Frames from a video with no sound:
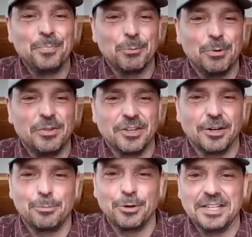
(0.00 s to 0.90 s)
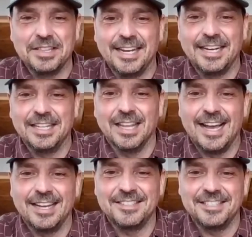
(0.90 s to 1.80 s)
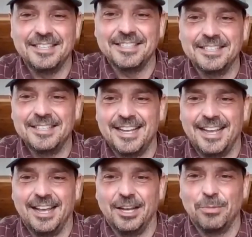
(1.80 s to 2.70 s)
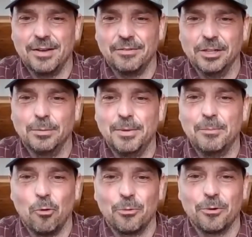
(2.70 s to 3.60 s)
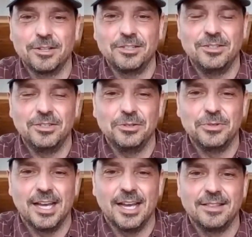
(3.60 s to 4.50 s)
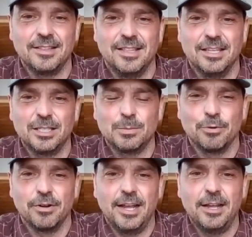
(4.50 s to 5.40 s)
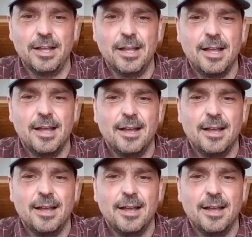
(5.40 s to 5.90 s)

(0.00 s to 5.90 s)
We started putting that in last season, and we have a little bit more work to do yet this spring.